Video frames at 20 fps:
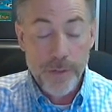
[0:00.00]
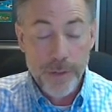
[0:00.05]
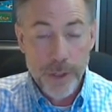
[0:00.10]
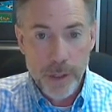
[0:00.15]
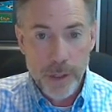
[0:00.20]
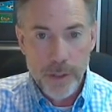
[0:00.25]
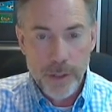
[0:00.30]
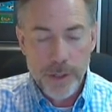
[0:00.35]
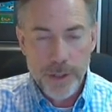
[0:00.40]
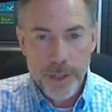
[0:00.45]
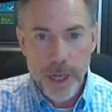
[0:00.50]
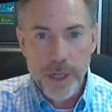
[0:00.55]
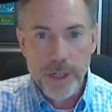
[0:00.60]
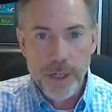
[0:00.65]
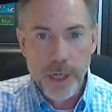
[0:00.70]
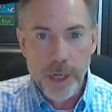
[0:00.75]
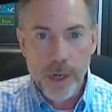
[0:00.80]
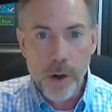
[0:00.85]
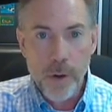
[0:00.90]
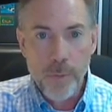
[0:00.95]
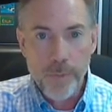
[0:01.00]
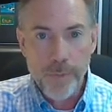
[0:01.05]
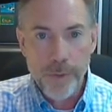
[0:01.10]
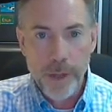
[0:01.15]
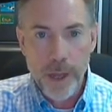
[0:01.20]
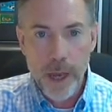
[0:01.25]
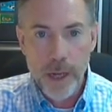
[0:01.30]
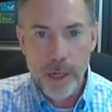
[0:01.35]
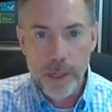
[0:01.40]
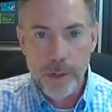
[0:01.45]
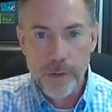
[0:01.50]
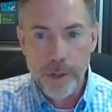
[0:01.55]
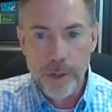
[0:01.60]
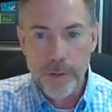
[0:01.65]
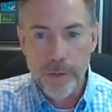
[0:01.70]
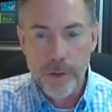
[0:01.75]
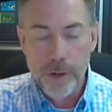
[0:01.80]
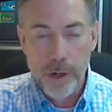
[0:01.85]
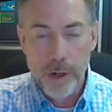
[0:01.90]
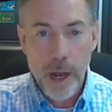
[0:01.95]
of synchronization and hopefully high degree
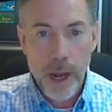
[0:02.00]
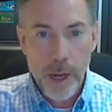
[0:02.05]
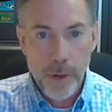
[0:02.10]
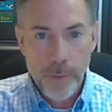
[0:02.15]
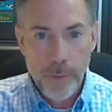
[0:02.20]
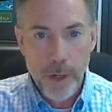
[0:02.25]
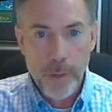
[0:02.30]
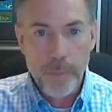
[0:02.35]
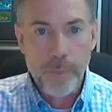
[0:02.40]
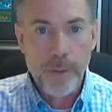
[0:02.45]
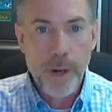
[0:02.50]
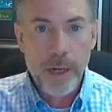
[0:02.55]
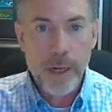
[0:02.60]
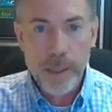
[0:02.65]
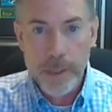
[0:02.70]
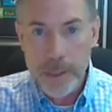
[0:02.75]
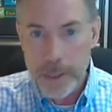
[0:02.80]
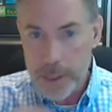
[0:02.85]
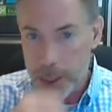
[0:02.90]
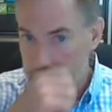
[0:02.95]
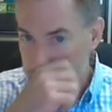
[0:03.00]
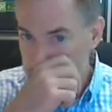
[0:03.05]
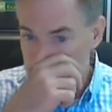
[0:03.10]
or high rate of pregnancy at